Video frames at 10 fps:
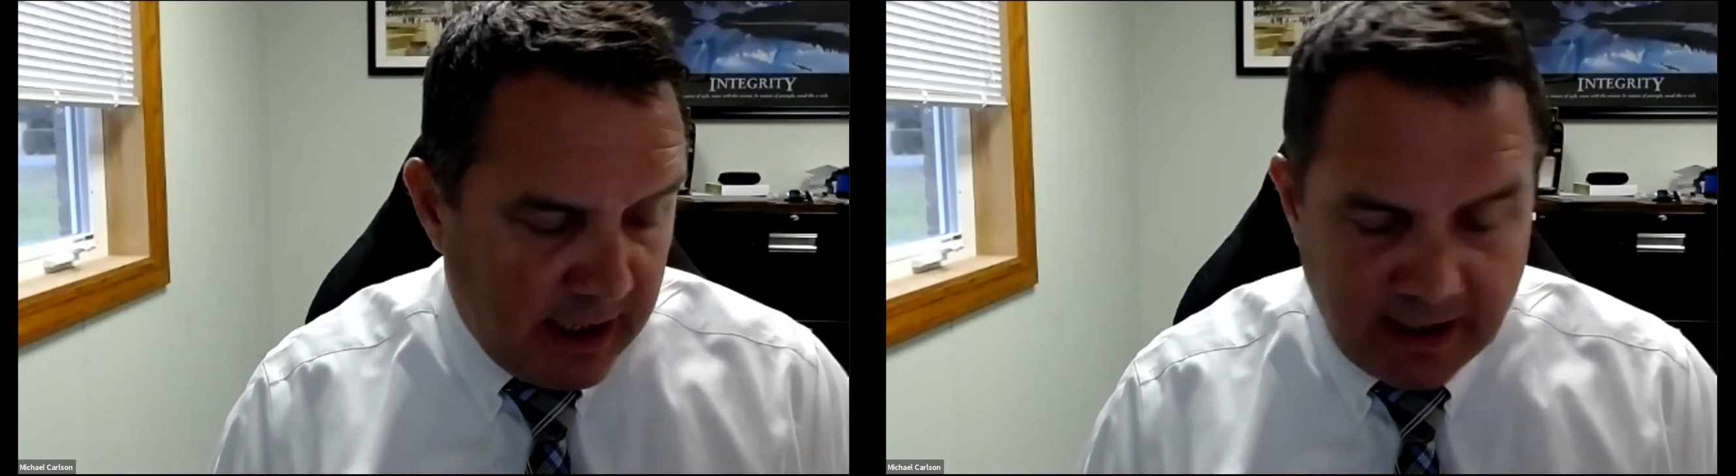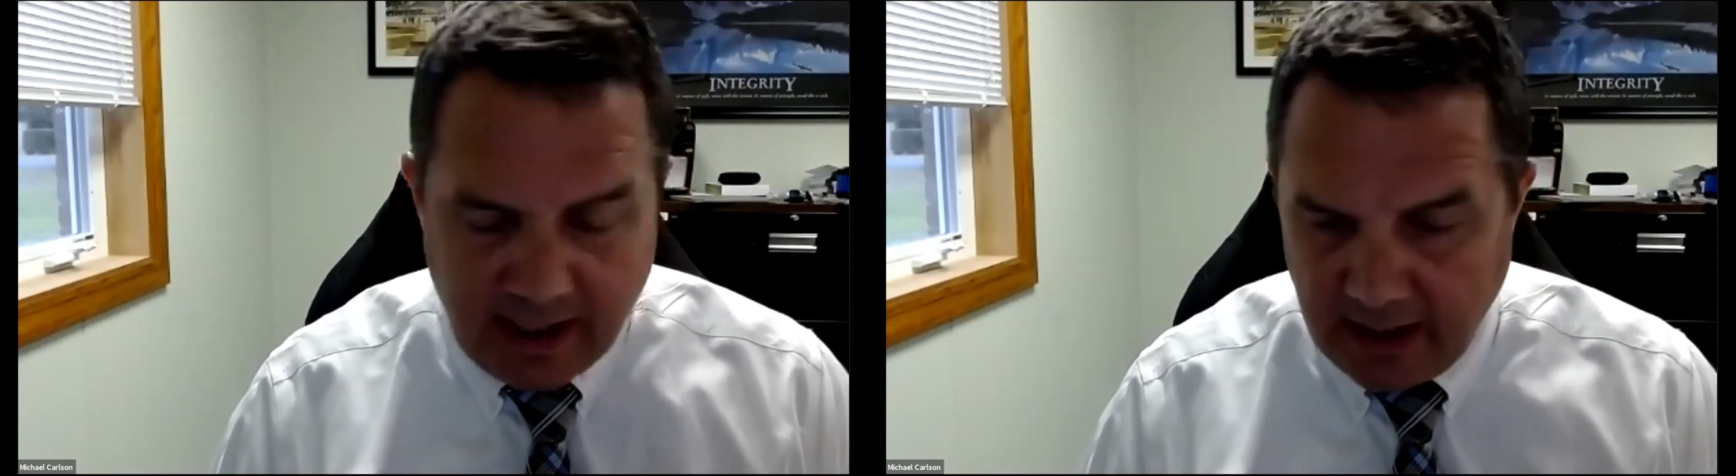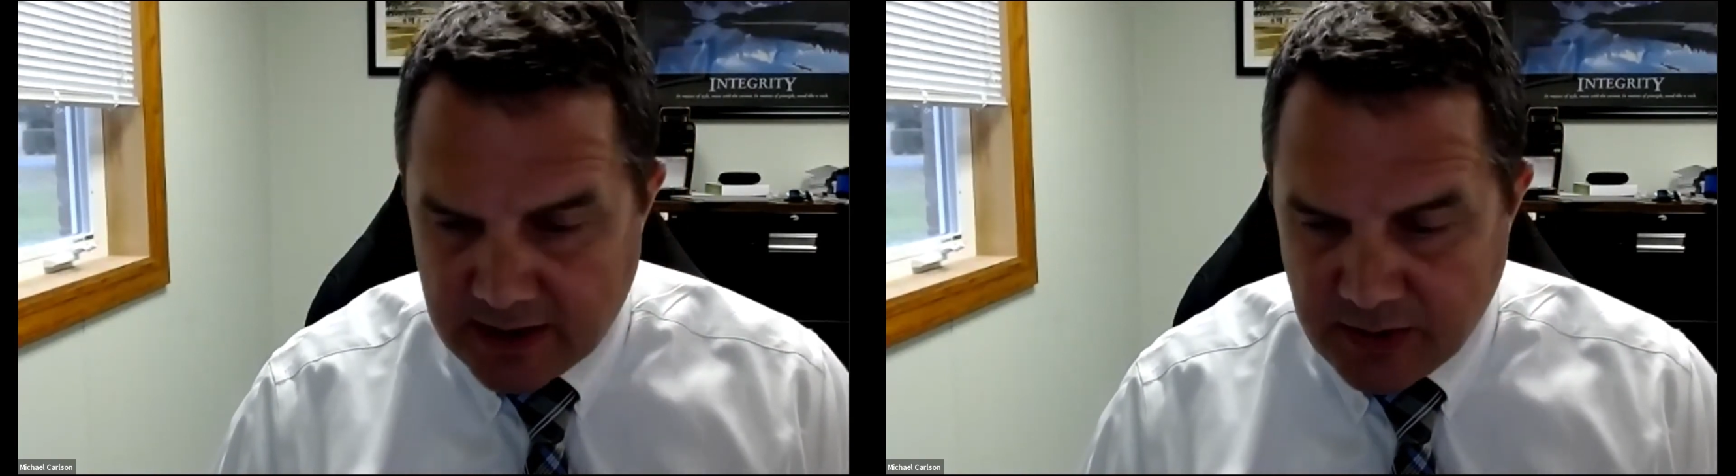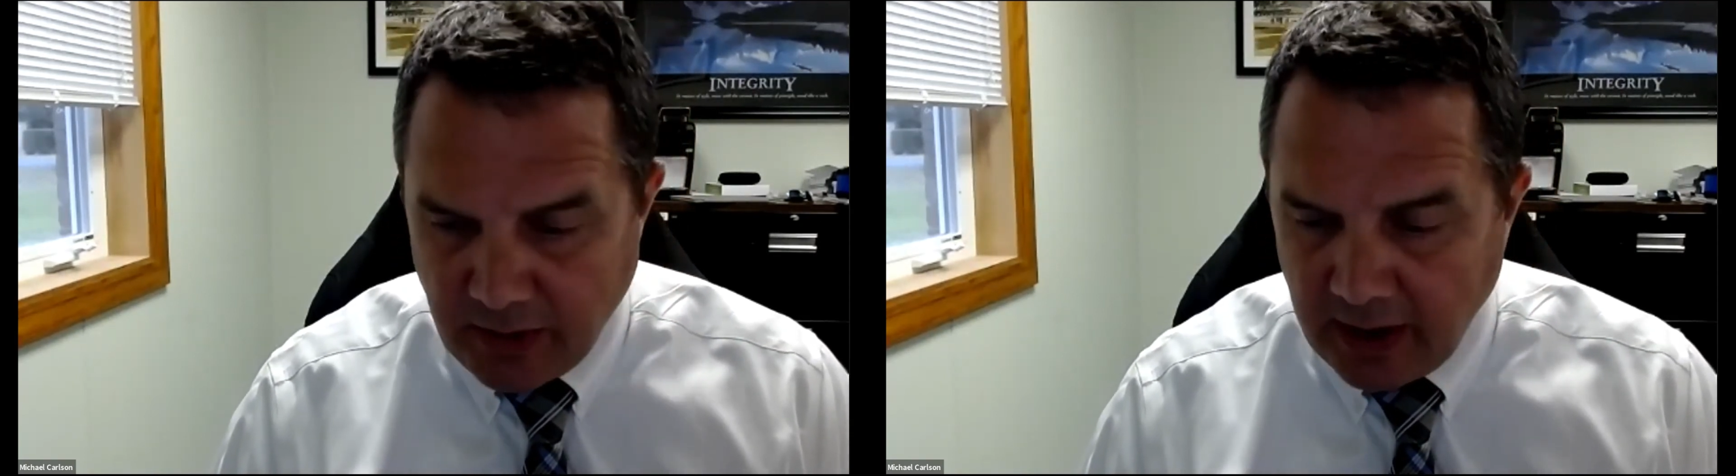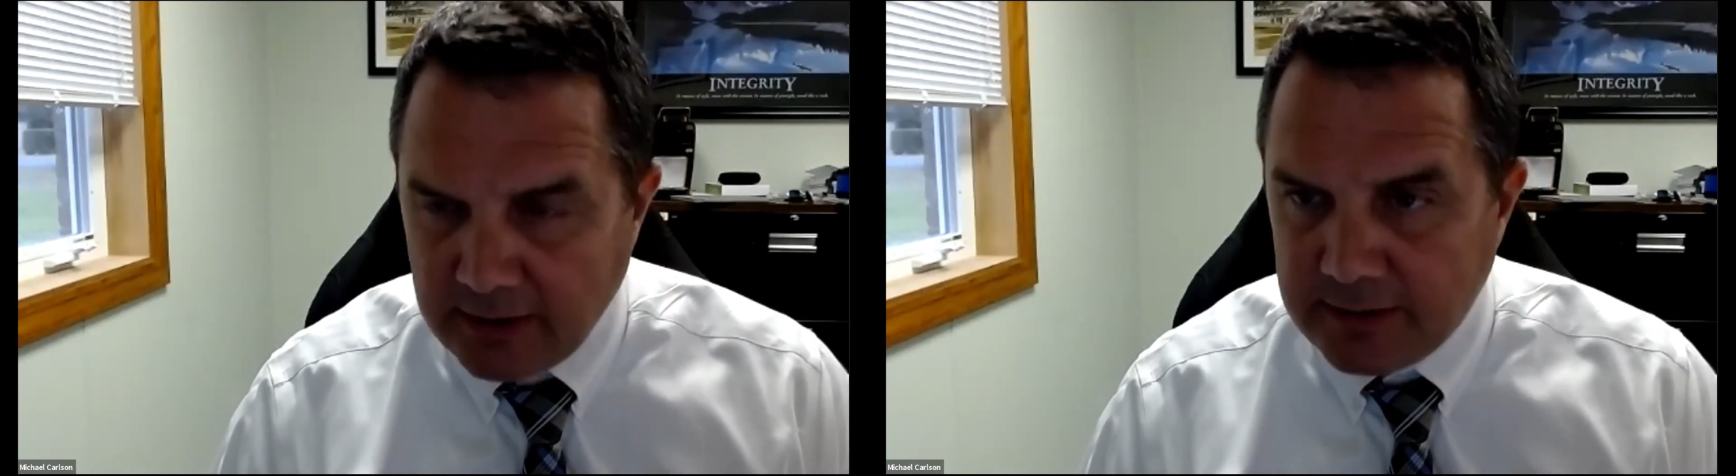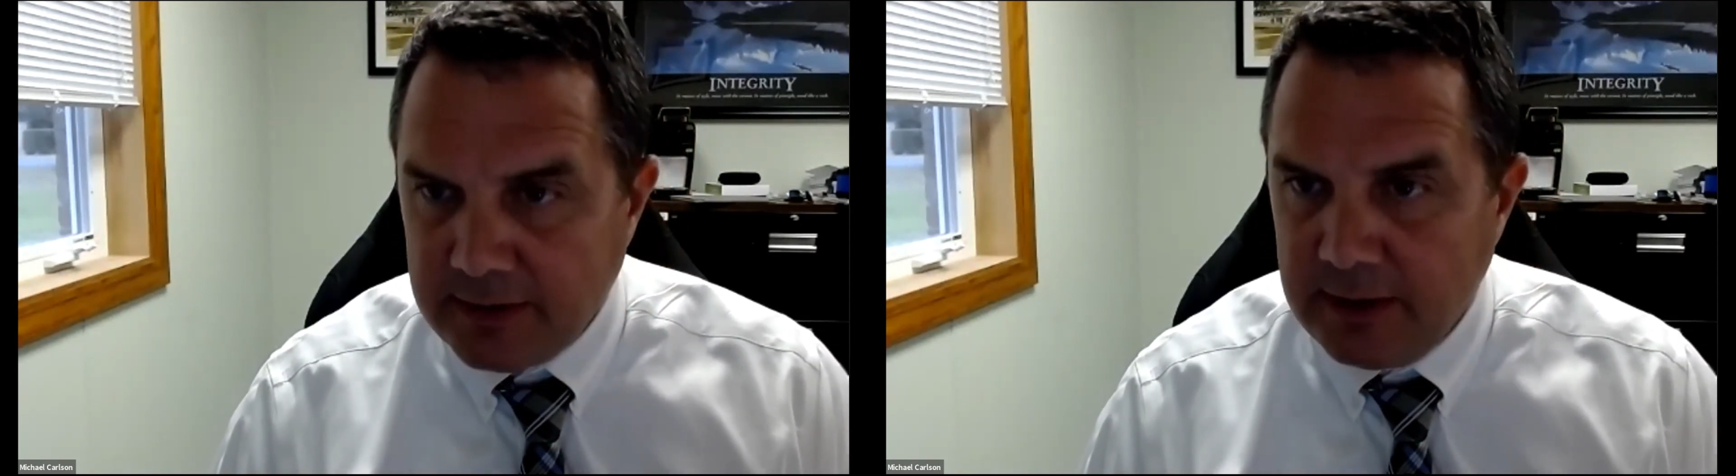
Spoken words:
K to 12.